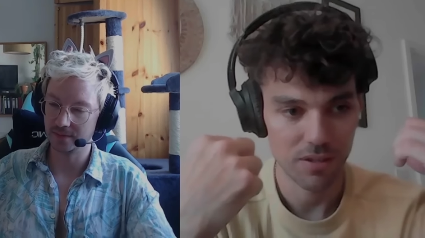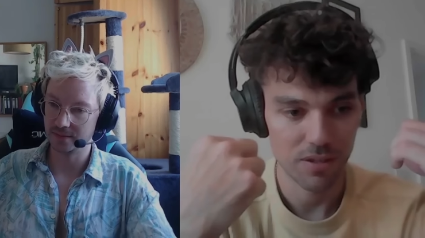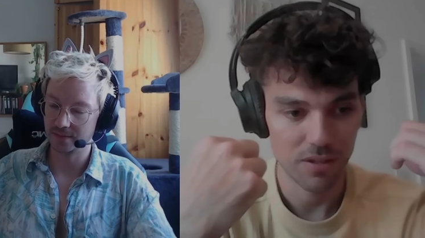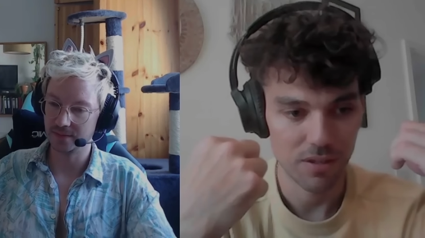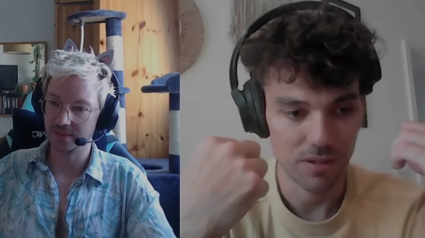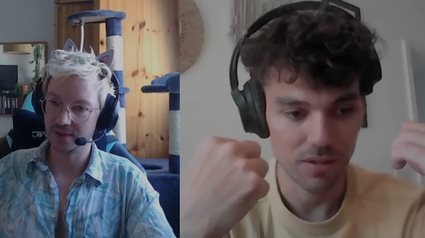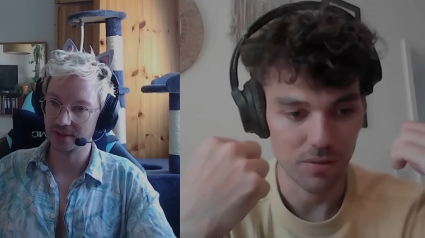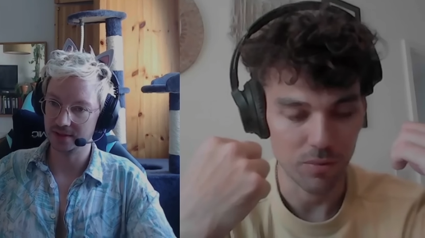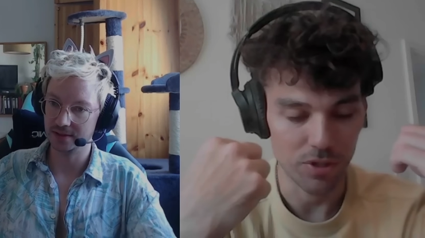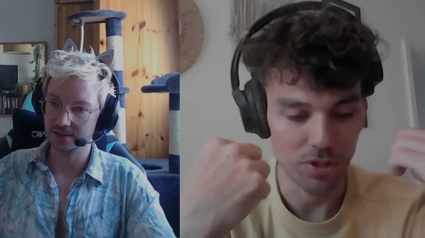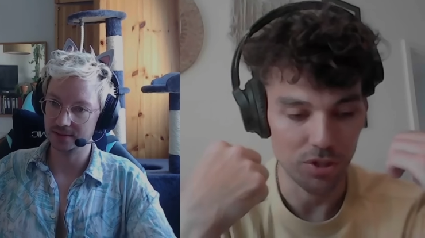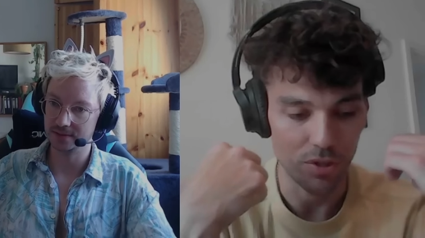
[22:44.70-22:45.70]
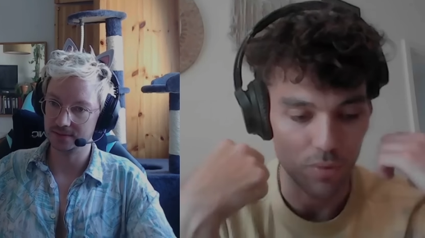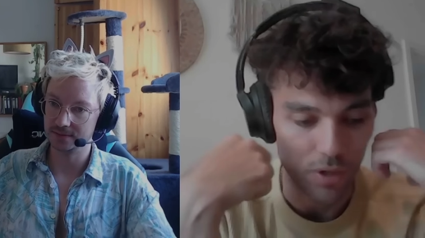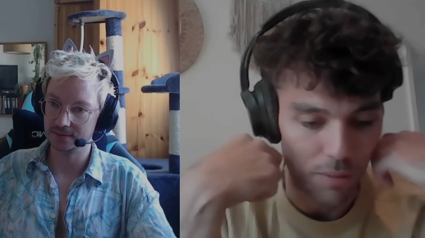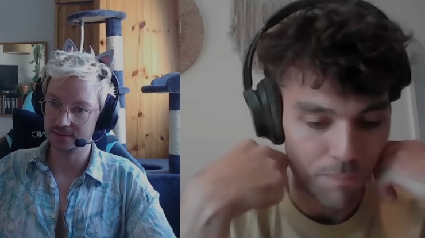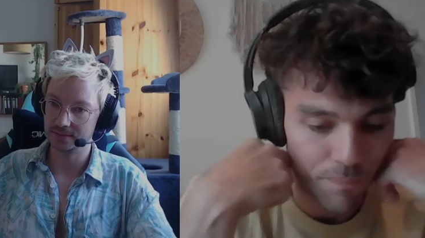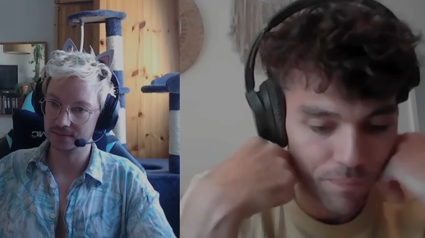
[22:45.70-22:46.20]
Speaker 1: um, when you put
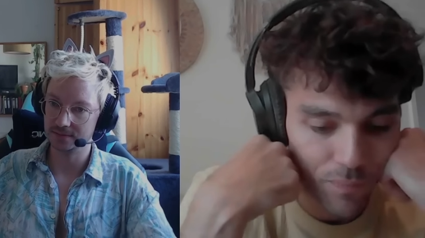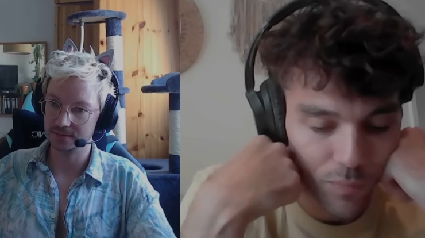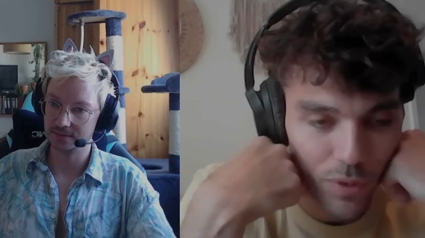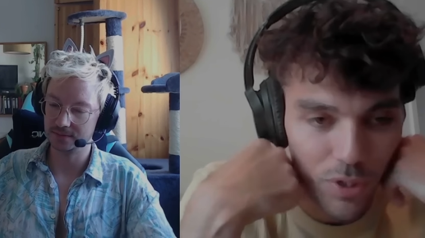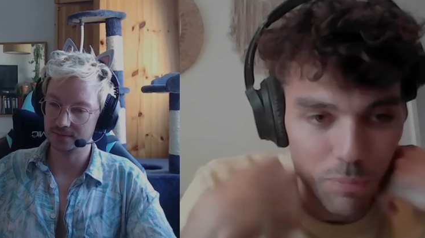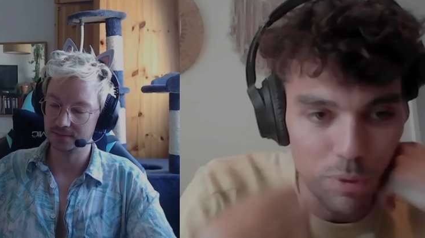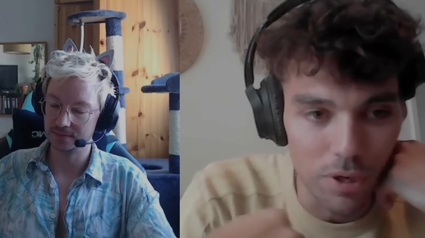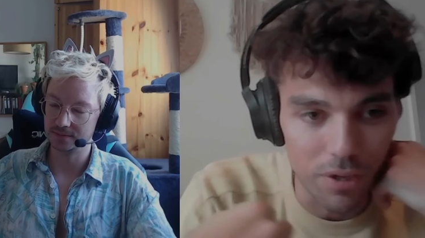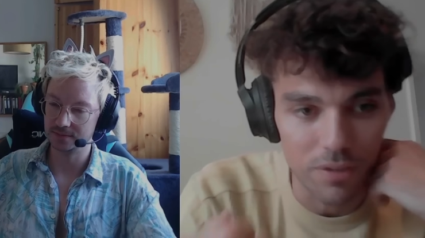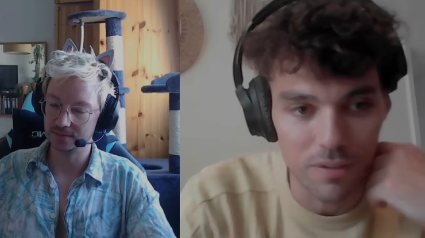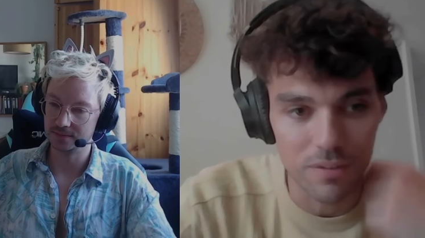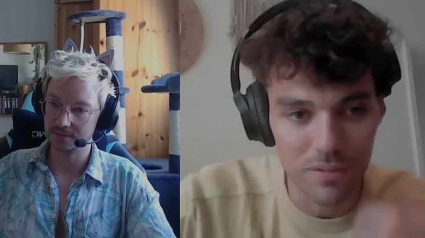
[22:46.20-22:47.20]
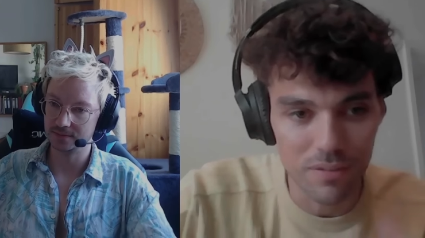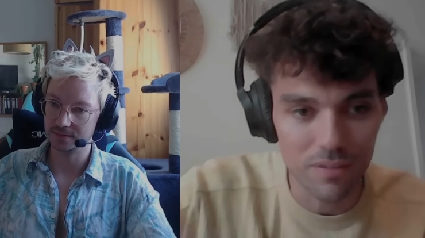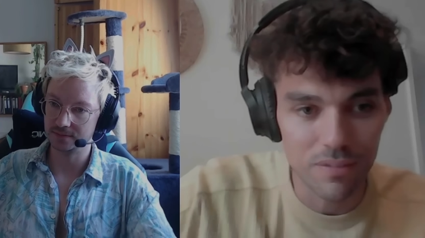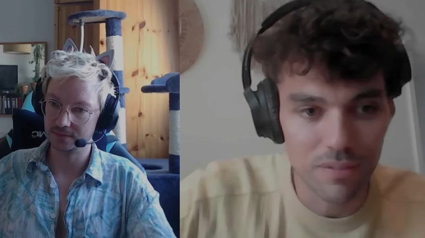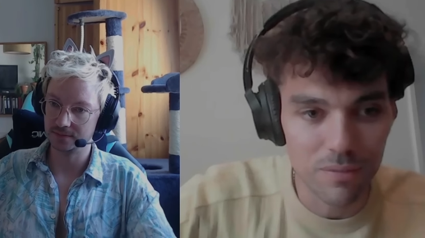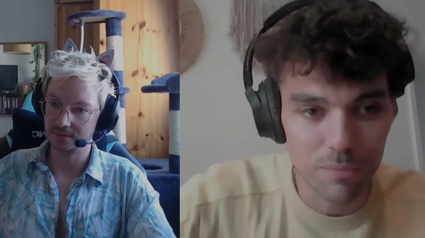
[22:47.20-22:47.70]
put quite a big
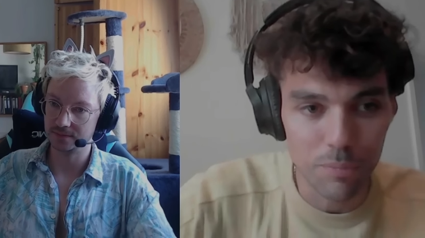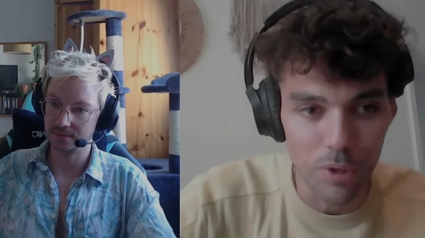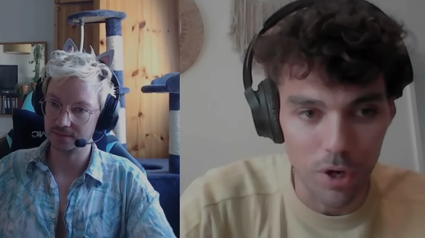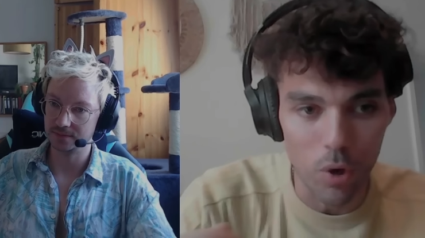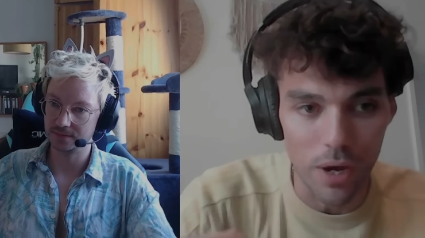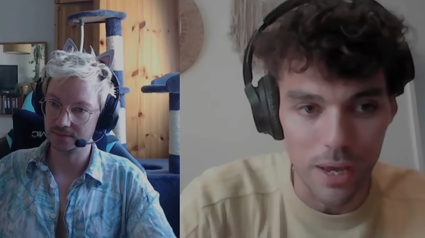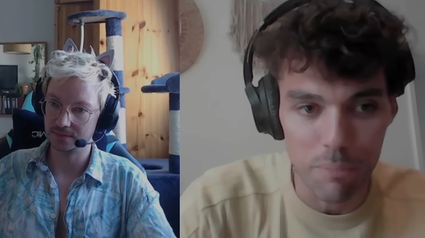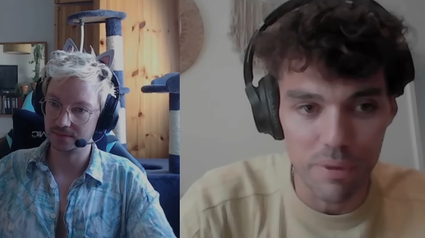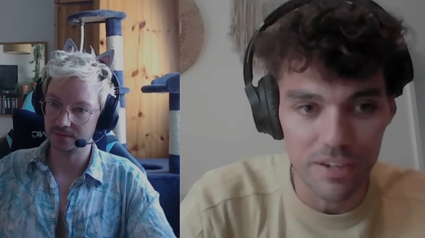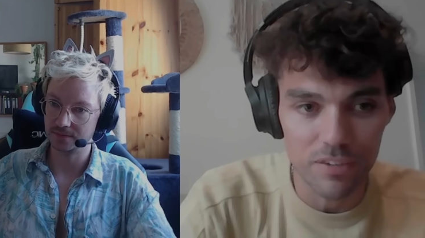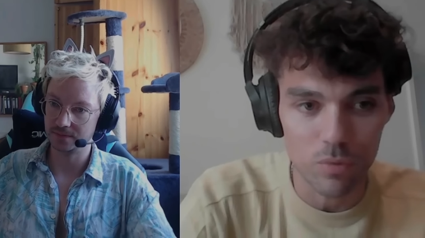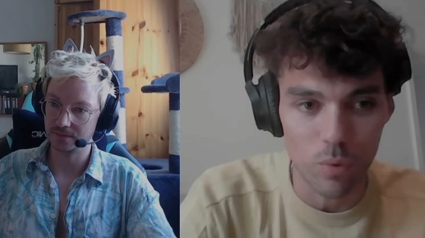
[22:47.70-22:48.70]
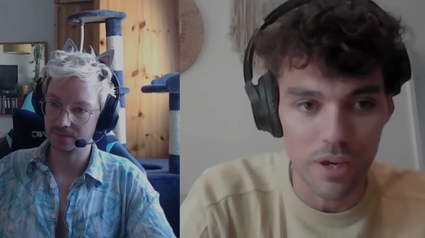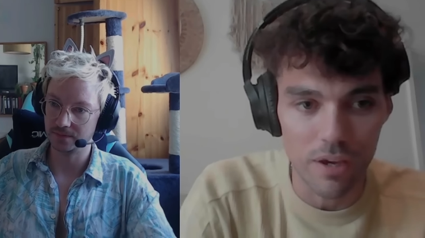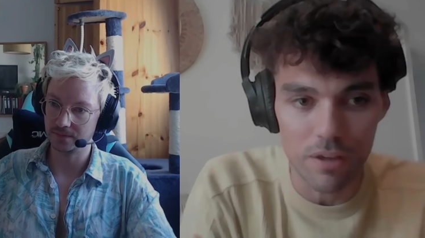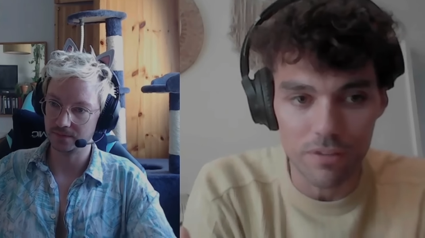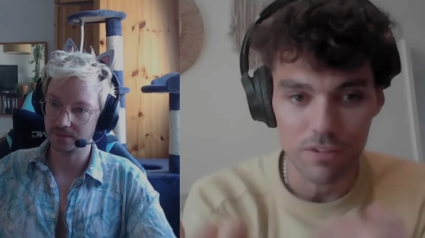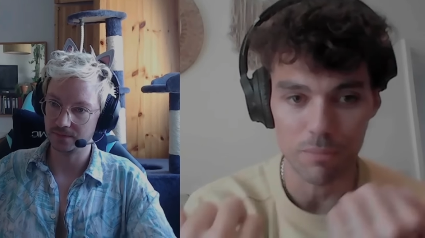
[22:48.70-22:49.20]
swing on something, and then
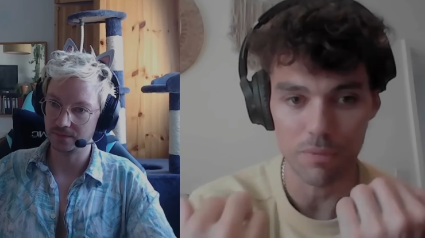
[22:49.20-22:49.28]
if